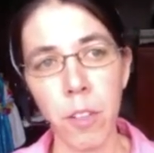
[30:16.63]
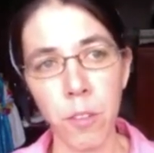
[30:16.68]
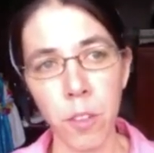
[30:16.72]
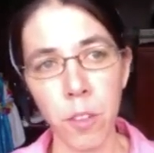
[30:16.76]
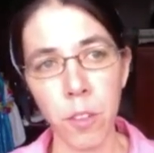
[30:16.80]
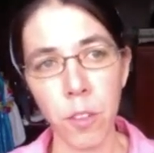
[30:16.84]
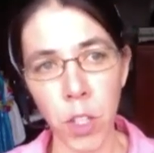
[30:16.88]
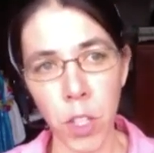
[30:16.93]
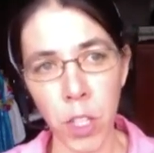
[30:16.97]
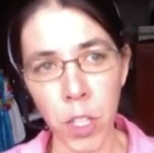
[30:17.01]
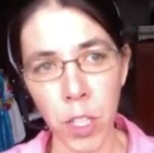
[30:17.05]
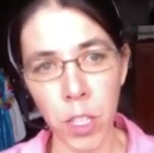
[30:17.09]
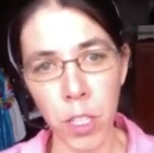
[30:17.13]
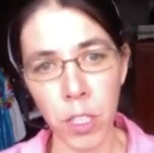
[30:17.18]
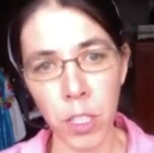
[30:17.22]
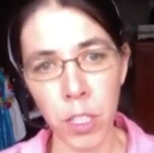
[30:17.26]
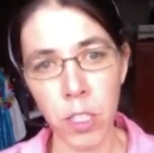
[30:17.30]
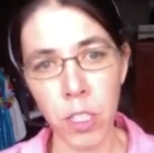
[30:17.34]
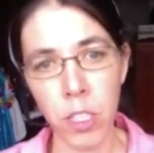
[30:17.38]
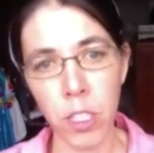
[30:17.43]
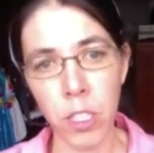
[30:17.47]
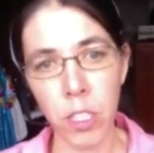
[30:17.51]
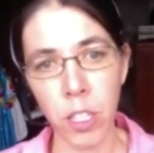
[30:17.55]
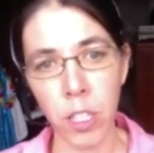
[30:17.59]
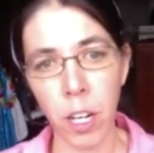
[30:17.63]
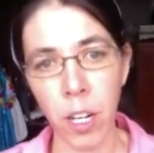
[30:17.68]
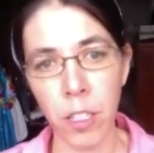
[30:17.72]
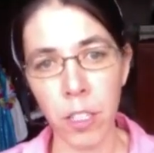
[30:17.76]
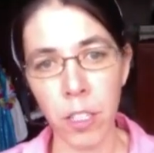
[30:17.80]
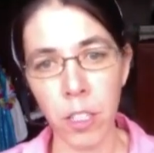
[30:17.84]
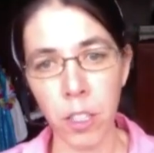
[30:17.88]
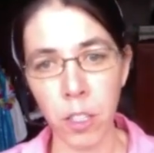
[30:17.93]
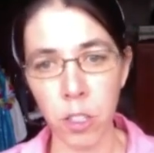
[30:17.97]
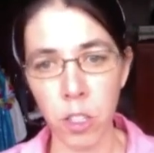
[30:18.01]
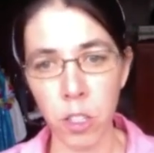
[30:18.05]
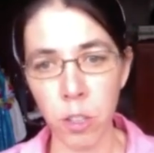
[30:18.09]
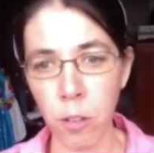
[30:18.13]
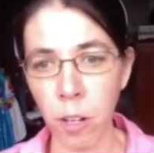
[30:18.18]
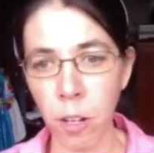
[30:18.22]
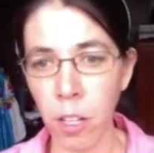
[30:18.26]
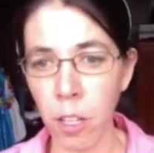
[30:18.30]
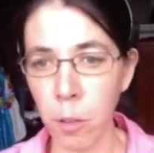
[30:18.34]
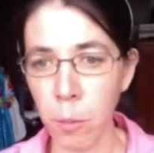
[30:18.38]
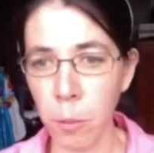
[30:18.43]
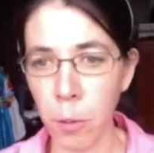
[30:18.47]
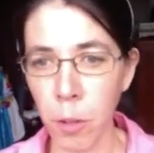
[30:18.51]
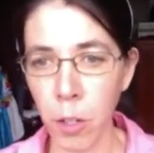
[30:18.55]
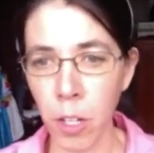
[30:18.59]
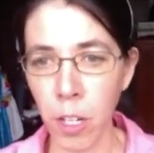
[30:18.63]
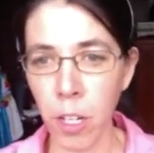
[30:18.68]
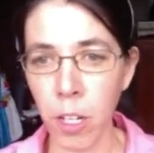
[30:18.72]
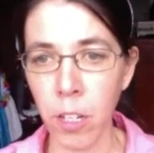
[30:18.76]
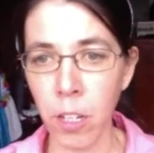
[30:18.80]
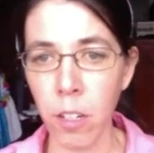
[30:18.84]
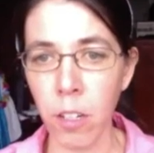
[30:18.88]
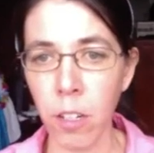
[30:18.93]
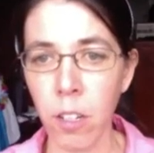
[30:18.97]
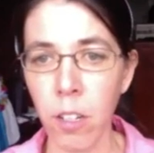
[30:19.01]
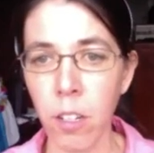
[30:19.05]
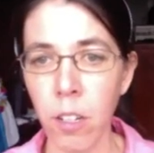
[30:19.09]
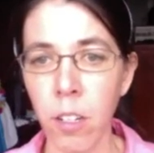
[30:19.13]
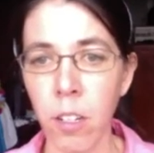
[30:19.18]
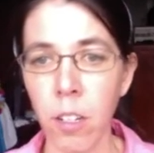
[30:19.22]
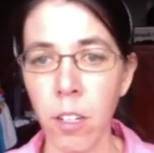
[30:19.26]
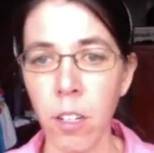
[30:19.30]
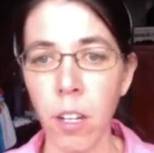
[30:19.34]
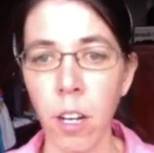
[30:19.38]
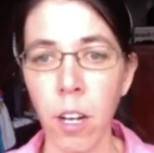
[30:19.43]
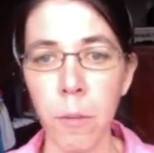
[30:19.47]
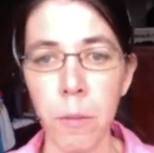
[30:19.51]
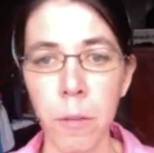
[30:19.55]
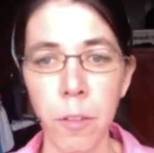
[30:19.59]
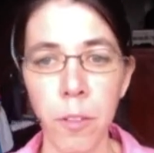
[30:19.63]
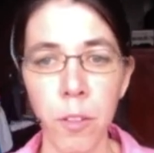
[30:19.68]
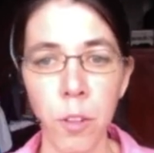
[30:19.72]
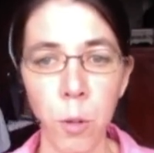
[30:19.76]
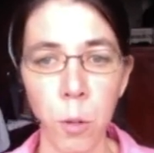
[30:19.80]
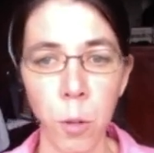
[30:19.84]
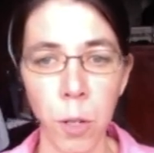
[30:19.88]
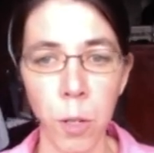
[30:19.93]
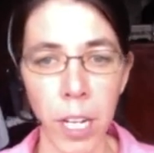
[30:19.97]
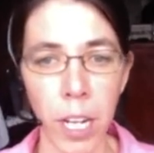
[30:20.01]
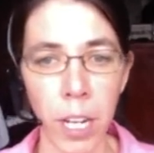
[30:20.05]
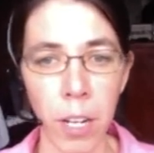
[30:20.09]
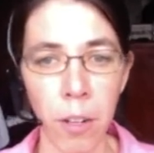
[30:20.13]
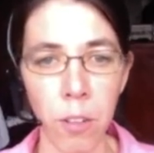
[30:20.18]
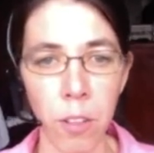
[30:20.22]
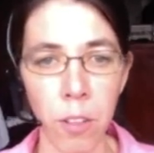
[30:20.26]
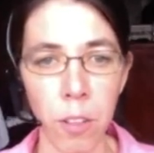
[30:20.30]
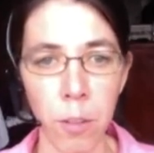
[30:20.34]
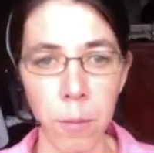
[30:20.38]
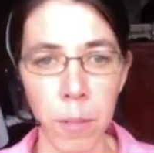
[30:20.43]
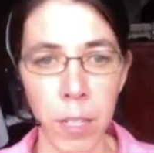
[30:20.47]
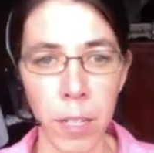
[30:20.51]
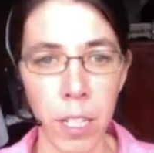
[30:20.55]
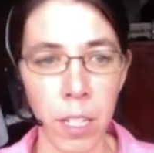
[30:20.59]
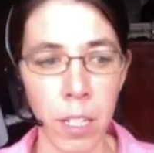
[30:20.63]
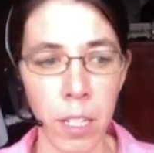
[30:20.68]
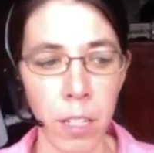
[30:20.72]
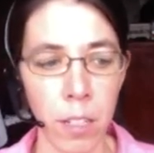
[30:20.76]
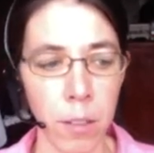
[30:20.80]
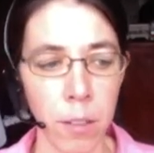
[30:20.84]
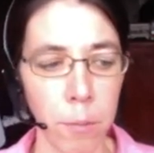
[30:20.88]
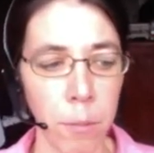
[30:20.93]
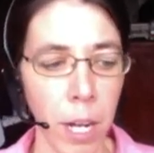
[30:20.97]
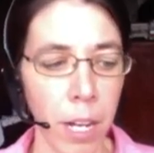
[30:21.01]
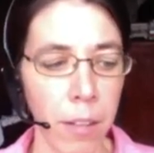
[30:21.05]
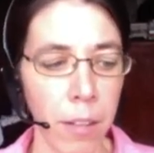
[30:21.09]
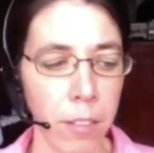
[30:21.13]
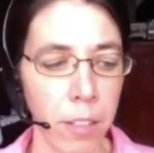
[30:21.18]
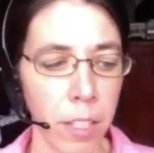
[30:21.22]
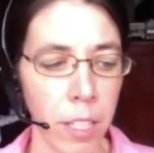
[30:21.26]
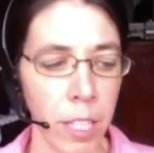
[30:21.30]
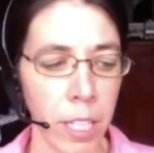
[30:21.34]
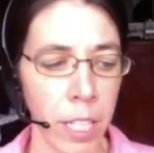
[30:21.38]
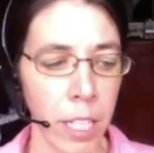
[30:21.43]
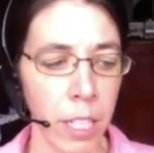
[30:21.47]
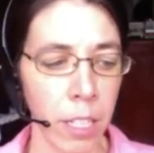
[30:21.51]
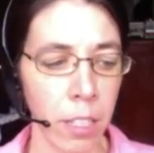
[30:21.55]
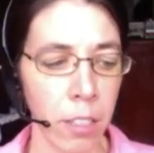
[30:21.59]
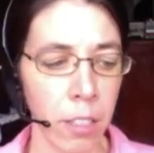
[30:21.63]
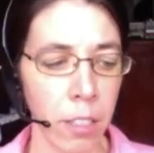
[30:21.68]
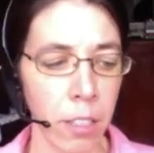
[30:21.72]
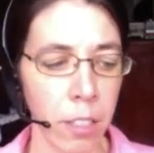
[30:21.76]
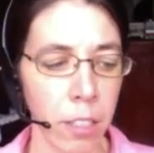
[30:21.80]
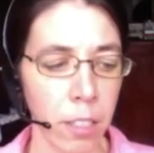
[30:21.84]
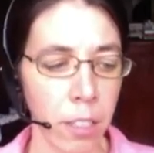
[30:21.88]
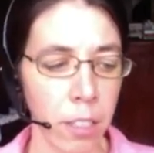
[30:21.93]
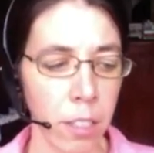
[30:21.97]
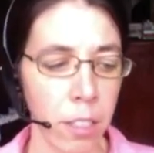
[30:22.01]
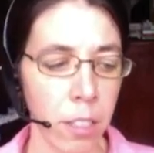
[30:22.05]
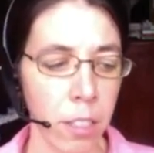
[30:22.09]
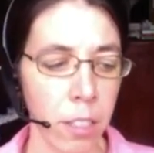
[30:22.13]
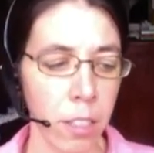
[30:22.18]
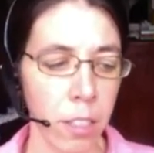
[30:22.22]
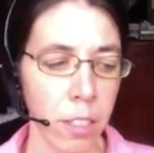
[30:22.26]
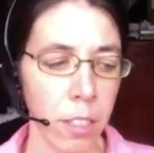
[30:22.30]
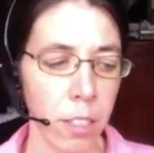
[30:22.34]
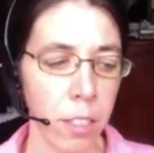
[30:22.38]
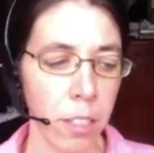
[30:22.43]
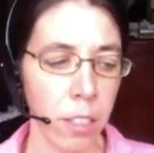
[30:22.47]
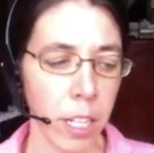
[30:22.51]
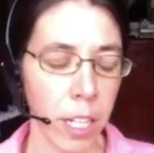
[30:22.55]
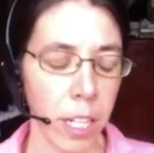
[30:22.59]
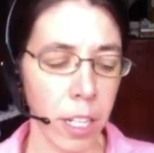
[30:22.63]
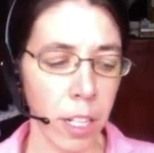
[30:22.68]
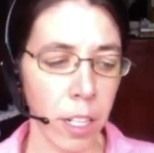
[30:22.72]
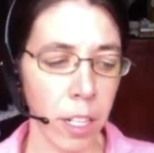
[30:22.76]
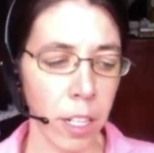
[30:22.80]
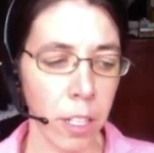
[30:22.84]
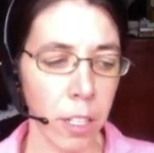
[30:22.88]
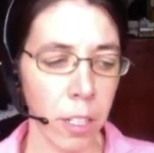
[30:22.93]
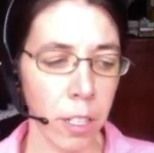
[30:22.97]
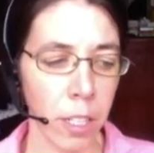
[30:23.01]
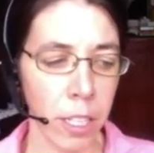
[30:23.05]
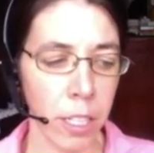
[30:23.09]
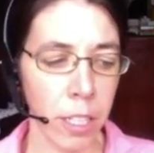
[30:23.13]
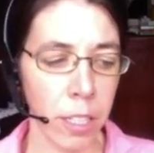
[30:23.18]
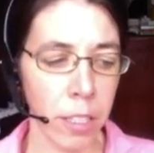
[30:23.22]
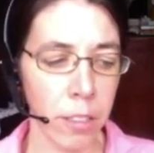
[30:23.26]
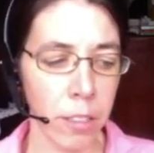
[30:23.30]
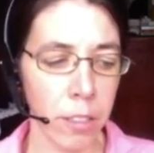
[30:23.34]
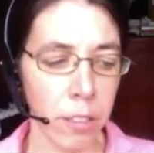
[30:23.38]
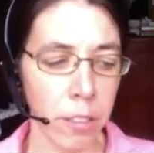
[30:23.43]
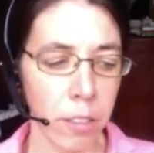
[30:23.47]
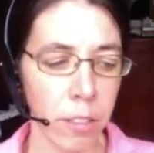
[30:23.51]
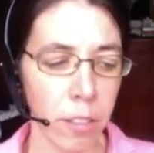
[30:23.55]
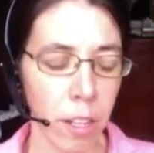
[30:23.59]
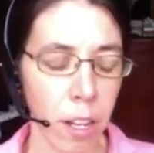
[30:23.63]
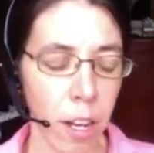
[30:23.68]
you've learned on your Trello board? If you're working with me privately, like Carol is,